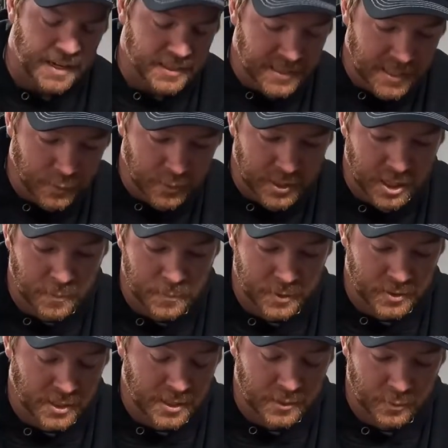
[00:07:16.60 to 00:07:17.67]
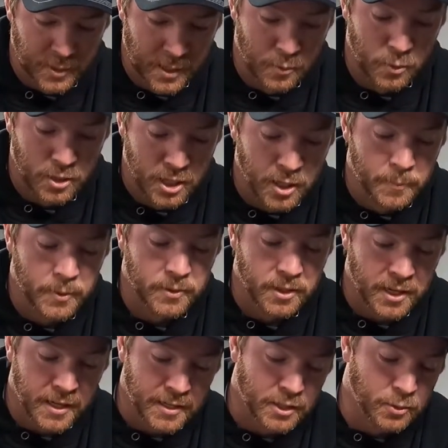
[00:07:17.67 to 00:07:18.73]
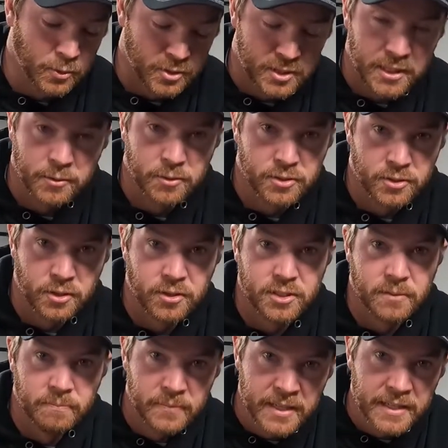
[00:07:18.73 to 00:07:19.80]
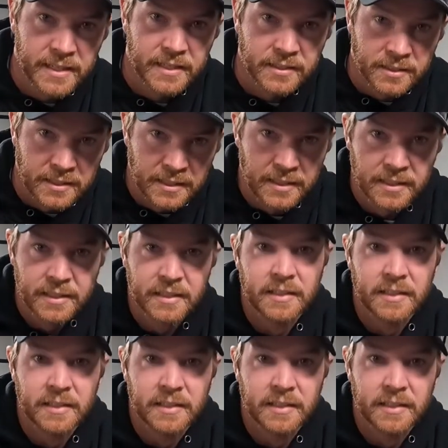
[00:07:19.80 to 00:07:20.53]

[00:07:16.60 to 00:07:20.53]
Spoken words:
that I think would help a lot, that will help a lot, and you will see results immediately,